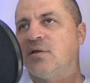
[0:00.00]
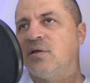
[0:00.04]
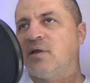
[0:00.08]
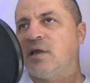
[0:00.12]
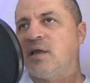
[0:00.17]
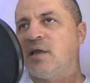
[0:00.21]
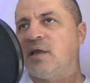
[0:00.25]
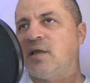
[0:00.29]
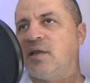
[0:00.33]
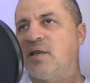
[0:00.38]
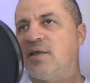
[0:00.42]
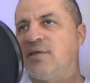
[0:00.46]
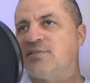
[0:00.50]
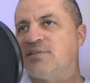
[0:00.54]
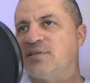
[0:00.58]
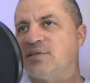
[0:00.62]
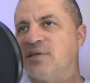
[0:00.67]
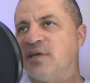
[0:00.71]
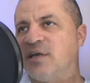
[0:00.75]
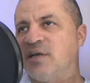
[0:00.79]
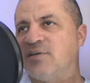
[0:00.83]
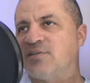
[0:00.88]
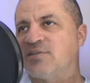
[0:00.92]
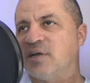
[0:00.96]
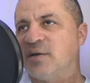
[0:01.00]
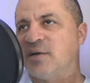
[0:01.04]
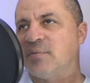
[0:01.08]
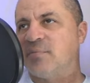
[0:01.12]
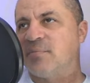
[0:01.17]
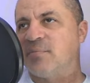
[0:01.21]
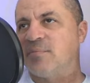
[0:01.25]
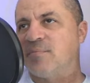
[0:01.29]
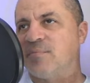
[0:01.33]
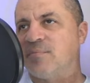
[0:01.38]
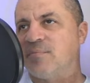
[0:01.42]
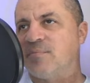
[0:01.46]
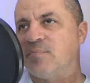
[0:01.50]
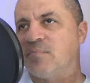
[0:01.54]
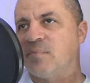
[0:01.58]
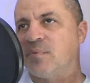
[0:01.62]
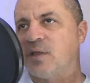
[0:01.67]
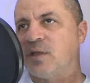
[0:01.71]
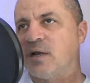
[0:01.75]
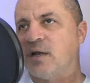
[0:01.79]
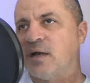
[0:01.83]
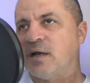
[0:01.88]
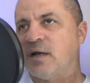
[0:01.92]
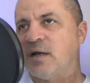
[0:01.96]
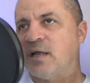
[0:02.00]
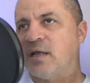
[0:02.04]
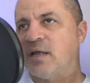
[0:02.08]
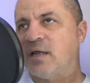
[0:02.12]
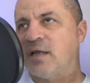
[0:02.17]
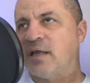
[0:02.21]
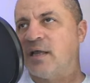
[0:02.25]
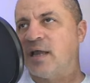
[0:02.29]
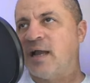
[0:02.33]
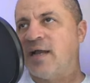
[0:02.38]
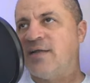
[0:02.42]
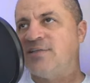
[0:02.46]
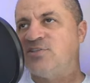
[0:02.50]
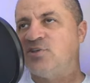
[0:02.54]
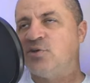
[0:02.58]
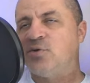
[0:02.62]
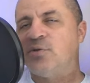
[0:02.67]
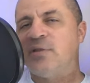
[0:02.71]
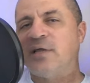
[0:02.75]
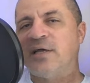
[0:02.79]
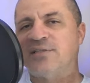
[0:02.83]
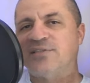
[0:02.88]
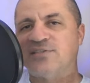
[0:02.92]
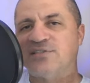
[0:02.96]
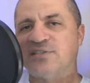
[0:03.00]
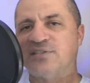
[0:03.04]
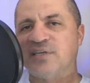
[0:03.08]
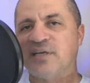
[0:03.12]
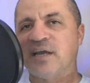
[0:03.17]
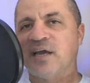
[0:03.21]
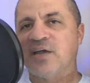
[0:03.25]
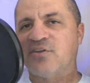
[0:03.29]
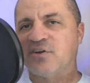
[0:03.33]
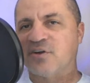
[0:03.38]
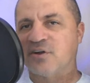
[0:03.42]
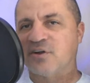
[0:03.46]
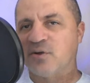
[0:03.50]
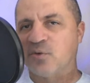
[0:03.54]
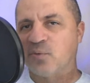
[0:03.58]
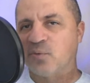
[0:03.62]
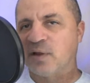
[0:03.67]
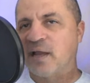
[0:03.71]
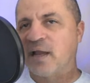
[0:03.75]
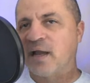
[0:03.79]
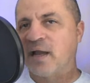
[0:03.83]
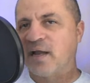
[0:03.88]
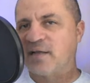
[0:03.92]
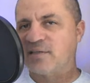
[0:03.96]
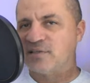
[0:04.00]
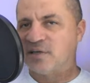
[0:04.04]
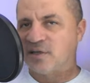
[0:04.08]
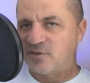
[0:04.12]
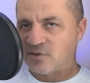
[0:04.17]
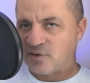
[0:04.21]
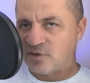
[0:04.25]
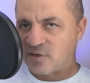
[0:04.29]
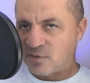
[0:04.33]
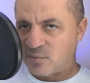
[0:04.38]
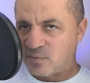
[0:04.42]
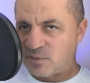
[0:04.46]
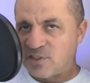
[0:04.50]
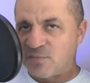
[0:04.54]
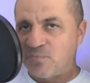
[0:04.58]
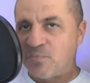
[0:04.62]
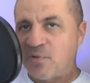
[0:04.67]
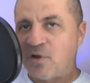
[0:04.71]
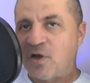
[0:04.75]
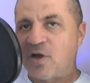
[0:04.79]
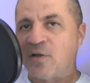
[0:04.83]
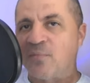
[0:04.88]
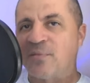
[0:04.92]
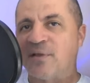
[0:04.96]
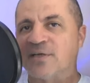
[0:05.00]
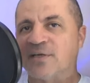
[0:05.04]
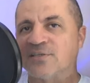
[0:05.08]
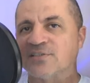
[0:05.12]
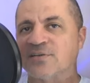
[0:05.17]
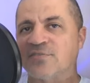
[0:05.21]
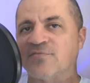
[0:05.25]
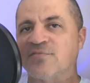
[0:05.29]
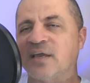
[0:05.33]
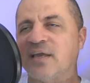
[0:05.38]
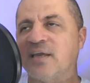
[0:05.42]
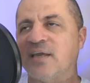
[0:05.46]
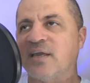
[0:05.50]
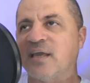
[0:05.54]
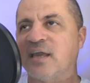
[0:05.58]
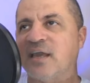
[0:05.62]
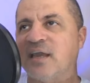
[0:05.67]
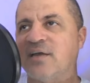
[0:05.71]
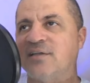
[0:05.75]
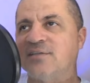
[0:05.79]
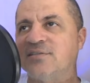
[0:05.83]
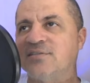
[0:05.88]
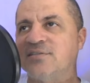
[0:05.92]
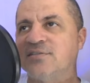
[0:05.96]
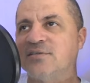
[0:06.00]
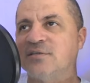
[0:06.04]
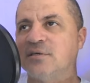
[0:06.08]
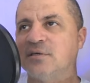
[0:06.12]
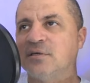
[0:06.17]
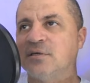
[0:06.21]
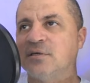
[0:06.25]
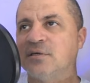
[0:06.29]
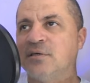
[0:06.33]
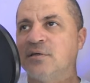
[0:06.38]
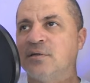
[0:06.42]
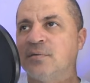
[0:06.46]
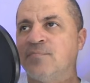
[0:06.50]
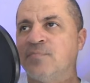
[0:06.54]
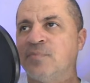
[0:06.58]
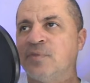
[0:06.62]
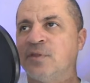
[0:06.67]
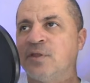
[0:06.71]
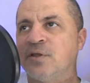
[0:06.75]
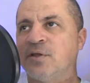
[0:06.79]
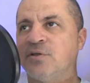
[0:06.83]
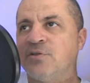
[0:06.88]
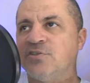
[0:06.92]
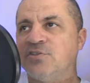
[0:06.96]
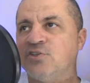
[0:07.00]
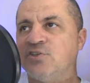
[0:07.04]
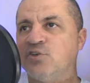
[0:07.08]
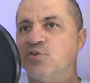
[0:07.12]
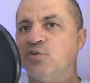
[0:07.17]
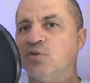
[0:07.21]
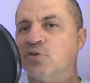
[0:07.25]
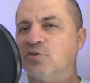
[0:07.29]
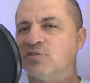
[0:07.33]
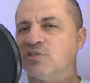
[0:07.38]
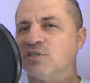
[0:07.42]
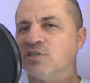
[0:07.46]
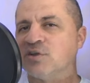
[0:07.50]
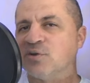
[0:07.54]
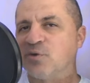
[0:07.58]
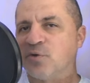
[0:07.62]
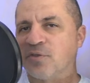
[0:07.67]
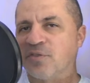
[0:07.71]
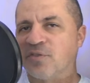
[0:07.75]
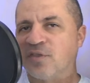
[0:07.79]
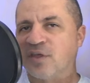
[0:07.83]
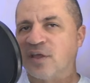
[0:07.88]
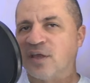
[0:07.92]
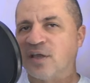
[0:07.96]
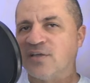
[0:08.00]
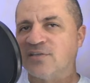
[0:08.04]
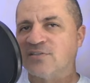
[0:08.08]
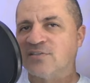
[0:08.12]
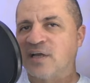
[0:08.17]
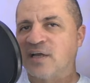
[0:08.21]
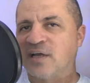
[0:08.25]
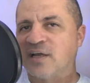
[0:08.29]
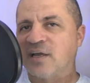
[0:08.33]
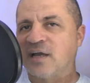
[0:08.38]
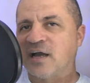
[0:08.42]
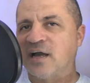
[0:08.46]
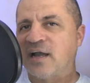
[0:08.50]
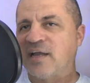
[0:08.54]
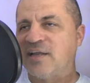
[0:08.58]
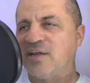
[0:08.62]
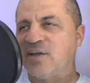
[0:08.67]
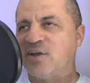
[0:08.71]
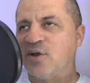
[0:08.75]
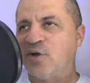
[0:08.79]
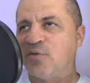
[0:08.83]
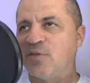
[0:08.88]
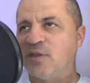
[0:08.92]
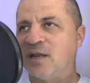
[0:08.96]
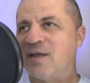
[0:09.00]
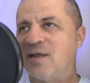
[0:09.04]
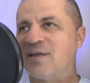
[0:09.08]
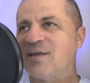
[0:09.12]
and he's, he's like, I do that to see how they're going to react, how they're going to respond, because if they can't do those little things, like I know that I